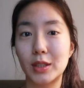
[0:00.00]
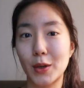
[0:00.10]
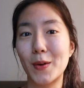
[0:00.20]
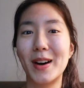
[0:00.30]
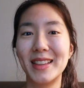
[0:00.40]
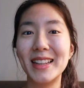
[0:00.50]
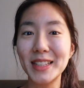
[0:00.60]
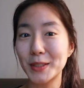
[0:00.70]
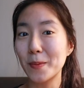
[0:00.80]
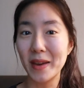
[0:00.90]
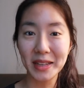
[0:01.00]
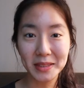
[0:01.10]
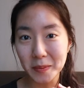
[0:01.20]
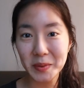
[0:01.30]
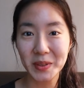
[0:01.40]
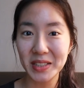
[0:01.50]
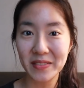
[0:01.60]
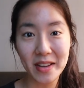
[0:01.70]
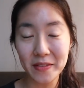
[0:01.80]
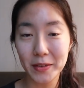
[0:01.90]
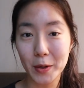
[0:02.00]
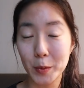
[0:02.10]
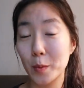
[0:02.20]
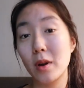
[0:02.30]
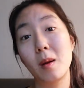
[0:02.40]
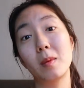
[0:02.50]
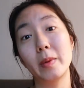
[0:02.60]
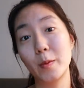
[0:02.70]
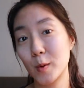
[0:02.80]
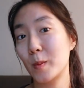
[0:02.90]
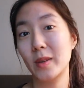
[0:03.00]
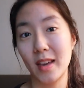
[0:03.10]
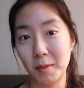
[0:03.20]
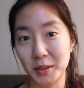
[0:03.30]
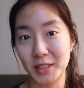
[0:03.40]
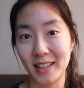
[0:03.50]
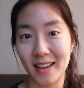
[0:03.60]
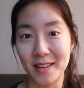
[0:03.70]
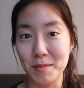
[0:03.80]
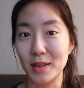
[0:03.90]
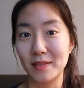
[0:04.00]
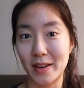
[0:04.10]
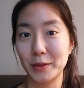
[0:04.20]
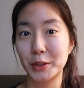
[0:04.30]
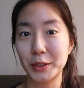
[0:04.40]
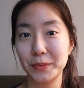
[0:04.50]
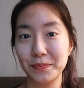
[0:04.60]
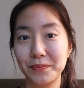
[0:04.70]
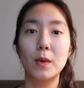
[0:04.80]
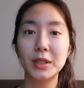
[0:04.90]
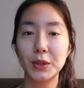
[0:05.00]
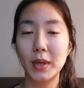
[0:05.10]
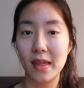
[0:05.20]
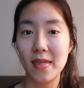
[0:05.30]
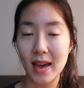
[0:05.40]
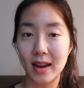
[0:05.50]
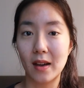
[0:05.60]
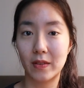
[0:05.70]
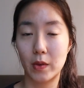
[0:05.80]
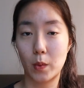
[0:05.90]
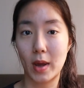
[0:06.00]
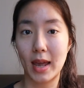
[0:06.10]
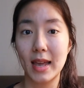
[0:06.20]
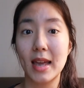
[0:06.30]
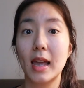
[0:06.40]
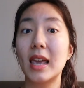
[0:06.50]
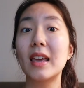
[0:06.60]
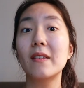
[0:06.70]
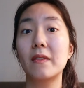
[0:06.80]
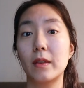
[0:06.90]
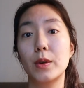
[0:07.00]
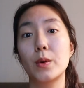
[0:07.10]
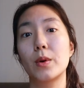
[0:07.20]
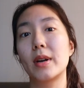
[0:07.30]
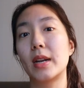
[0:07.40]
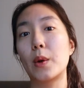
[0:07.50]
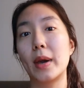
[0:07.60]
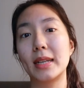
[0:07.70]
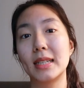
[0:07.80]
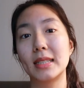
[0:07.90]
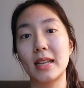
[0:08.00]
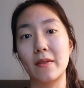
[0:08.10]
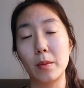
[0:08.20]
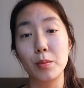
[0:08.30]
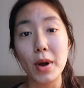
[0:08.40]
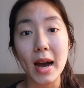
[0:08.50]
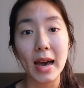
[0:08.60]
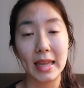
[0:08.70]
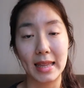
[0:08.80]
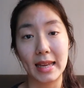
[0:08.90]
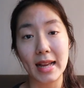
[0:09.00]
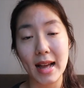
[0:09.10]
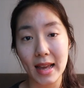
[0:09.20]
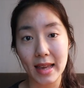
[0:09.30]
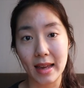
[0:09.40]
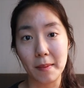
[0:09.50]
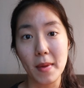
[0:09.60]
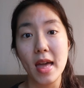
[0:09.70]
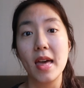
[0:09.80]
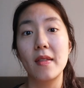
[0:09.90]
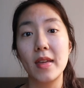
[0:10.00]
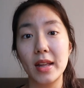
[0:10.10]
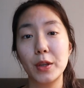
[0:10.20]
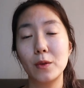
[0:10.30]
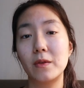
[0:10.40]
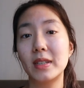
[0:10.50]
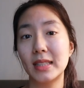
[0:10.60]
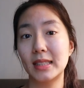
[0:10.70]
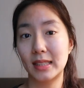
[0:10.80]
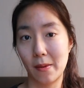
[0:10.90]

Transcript: So unless you pay some sort of envelope, you probably won't be able to get a meal voucher. Once you get that out of the way, if you're an acquaintance of the bride like I am, then you visit